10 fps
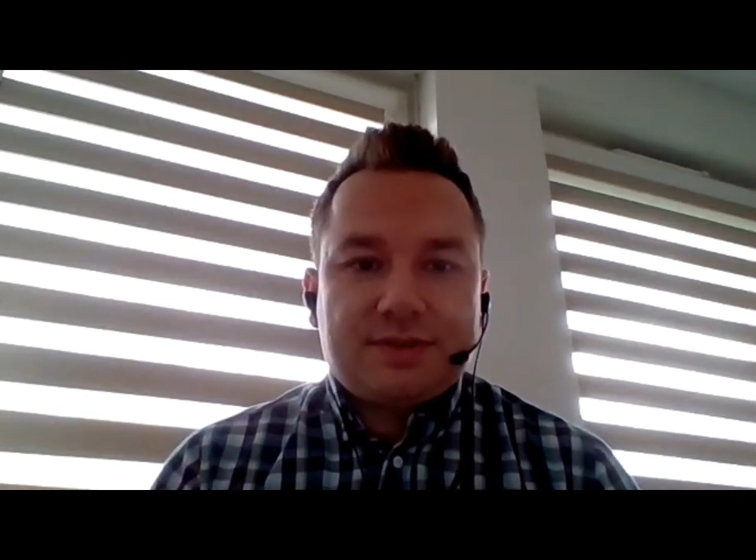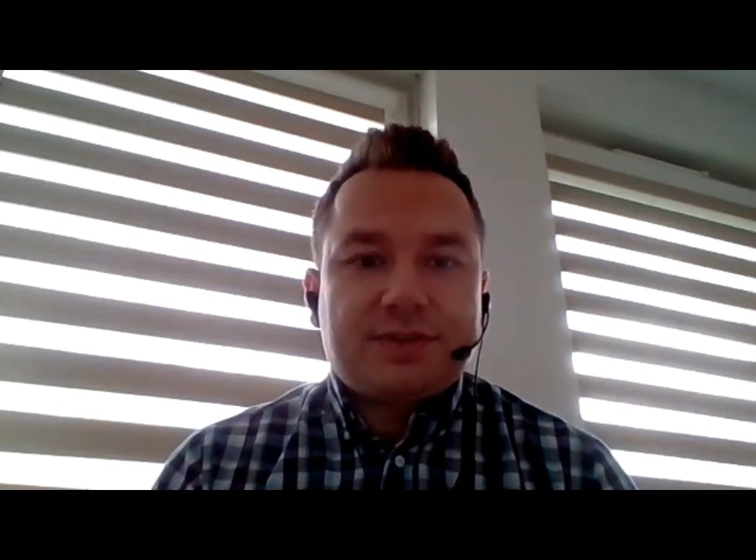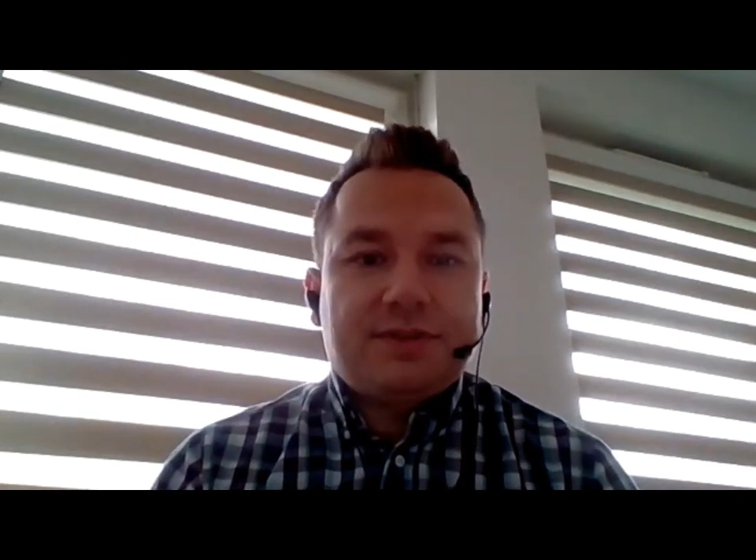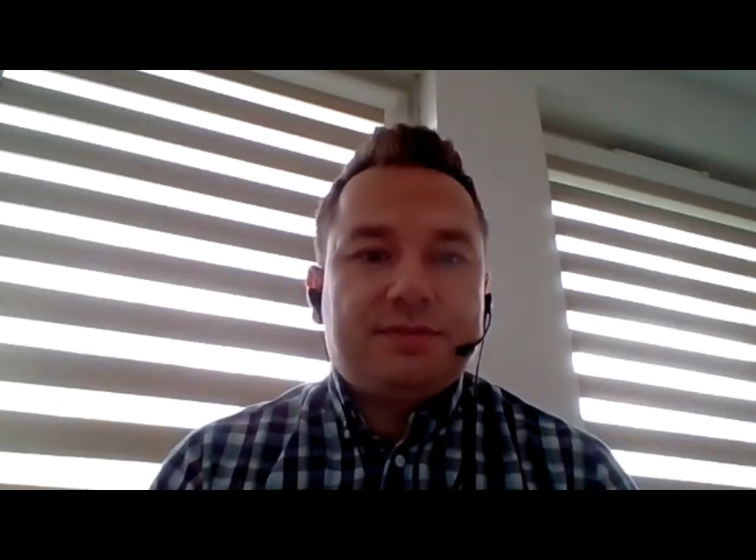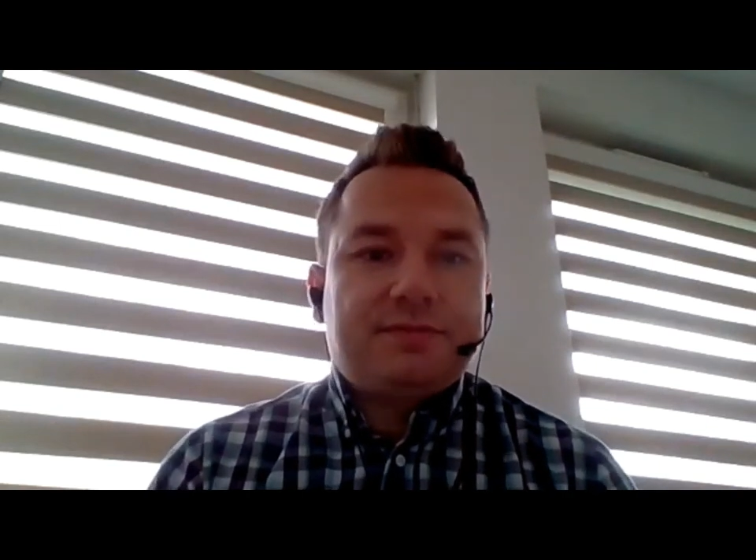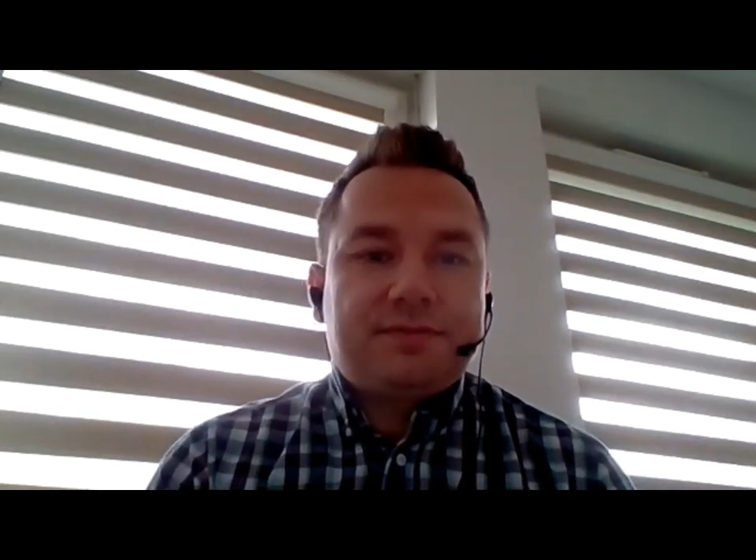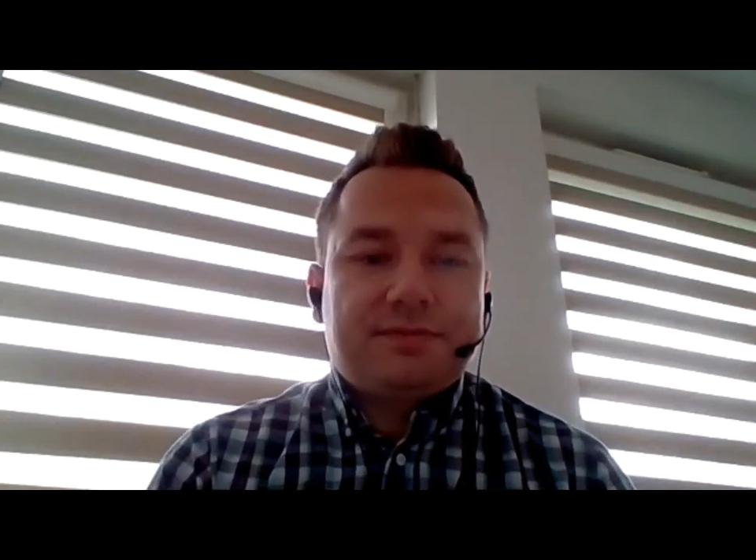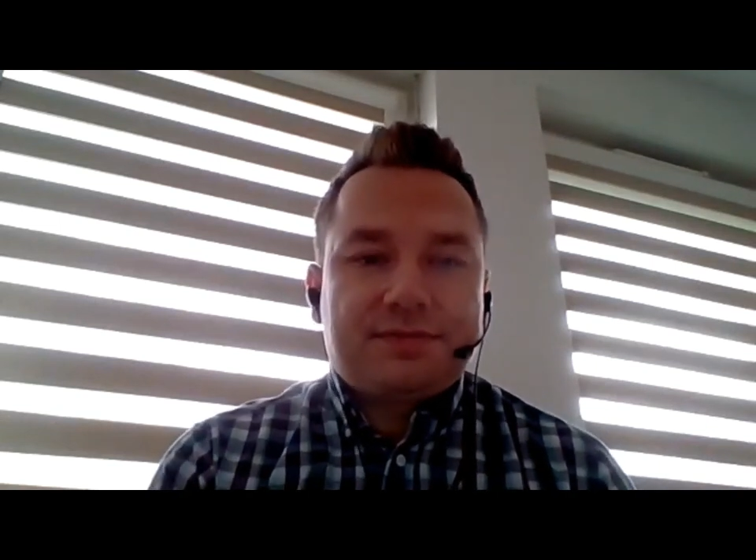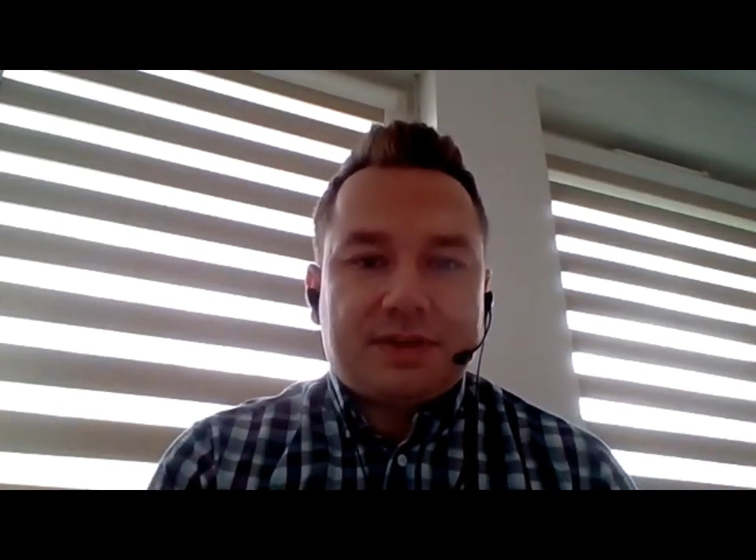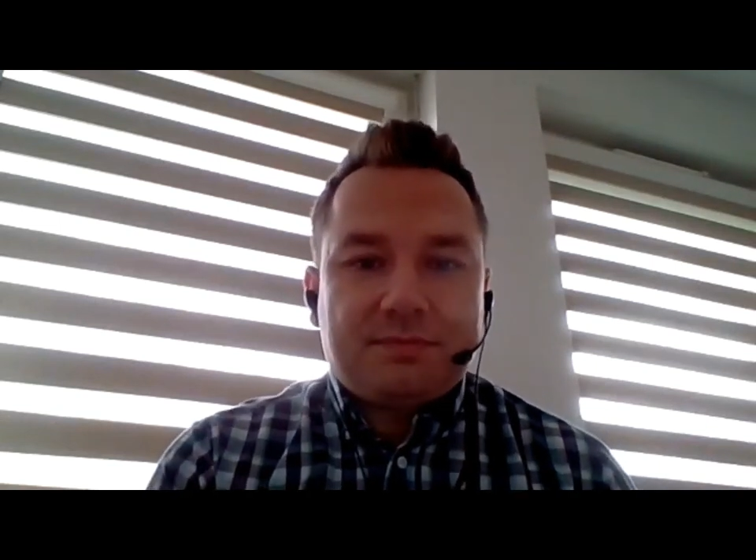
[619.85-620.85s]
Uh, you
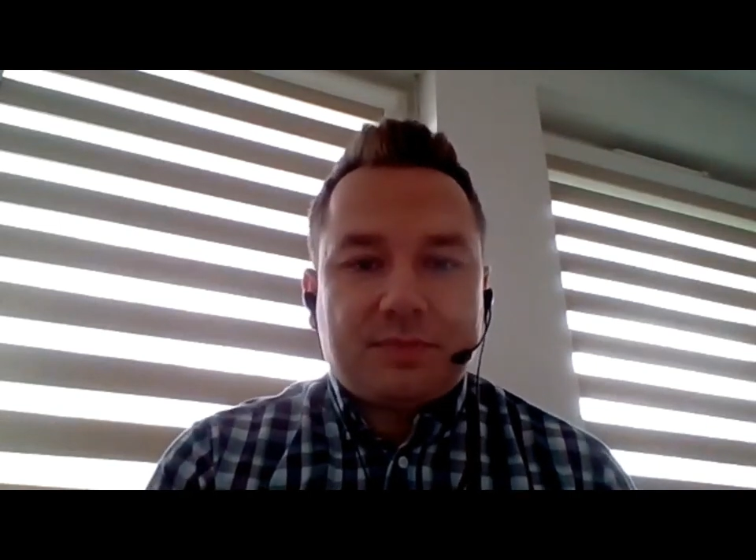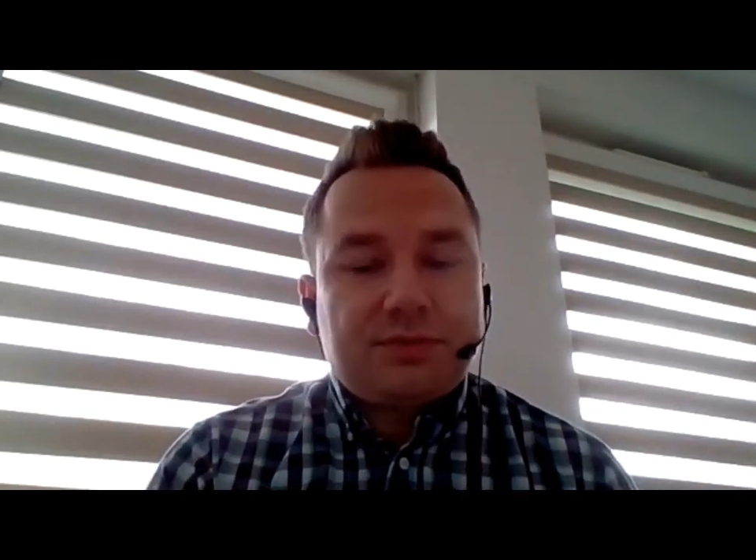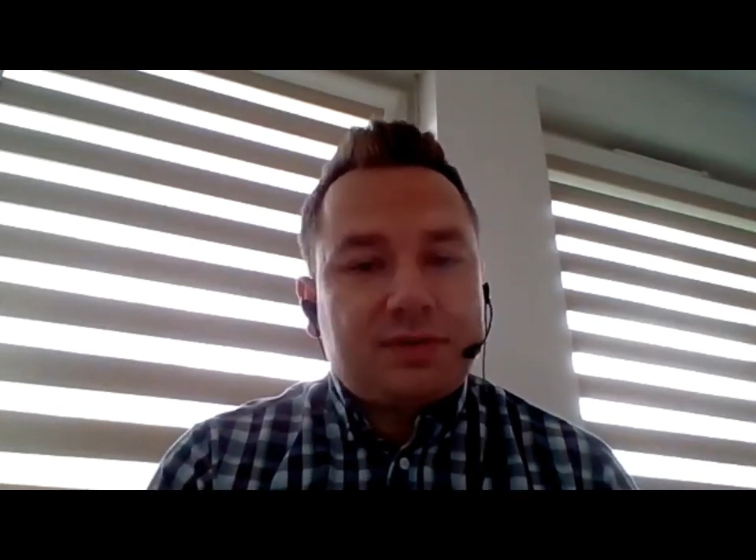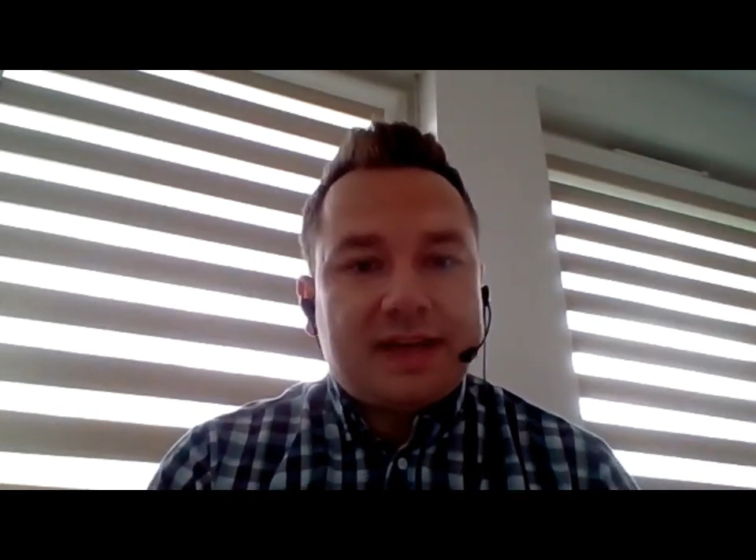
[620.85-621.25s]
shed more